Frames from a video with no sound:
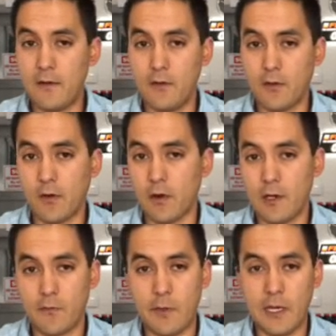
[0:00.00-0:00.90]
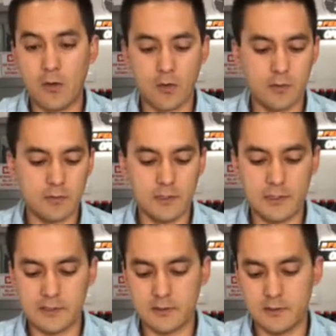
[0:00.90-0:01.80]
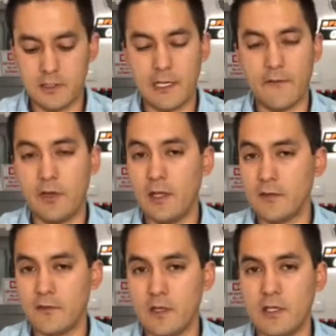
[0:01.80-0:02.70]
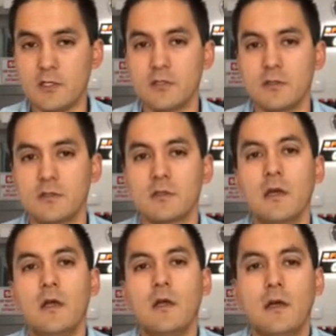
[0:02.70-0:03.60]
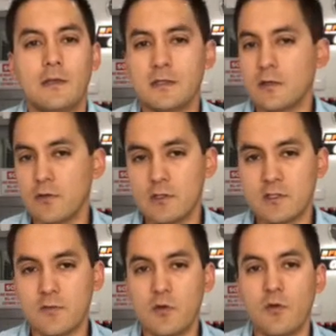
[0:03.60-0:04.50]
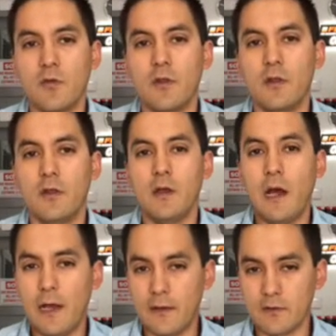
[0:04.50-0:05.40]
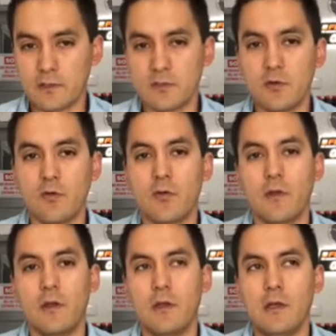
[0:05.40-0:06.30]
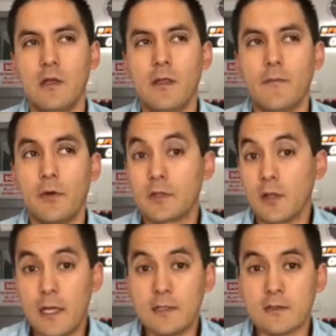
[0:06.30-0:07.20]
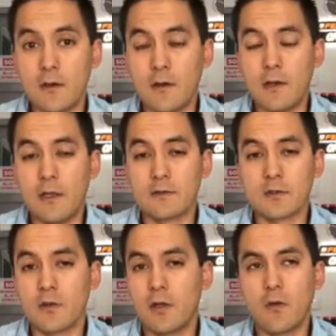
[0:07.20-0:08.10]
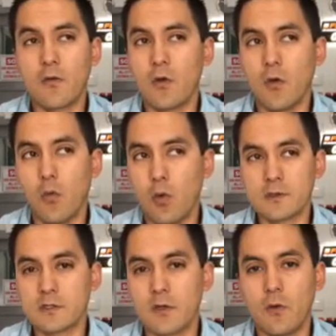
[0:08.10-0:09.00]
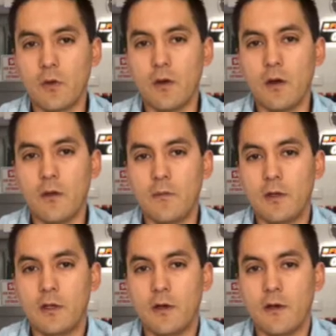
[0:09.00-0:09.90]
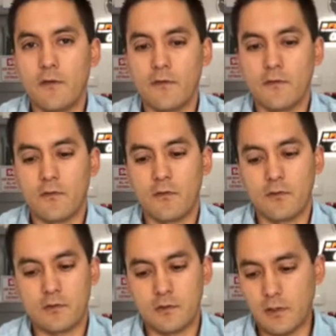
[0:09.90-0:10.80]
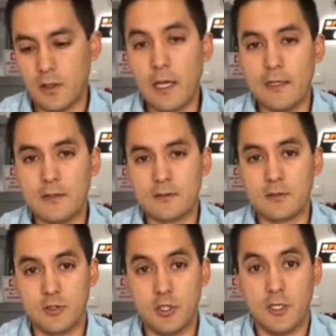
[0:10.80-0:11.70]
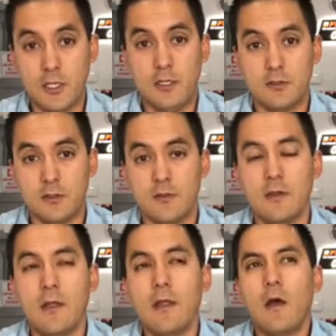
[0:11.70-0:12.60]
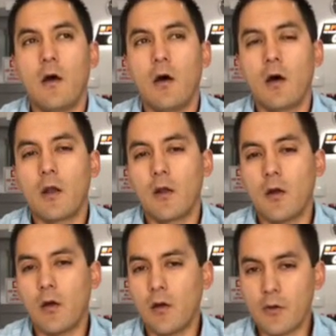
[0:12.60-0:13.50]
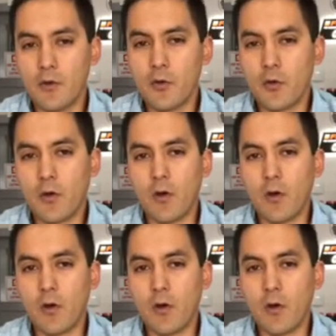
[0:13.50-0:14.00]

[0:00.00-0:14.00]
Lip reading: the car has power, it doesn't have any hesitations, accelerates smoothly, idles smoothly, but the light's on. And so they don't know what's going on because there's a light that says check engine. On our newer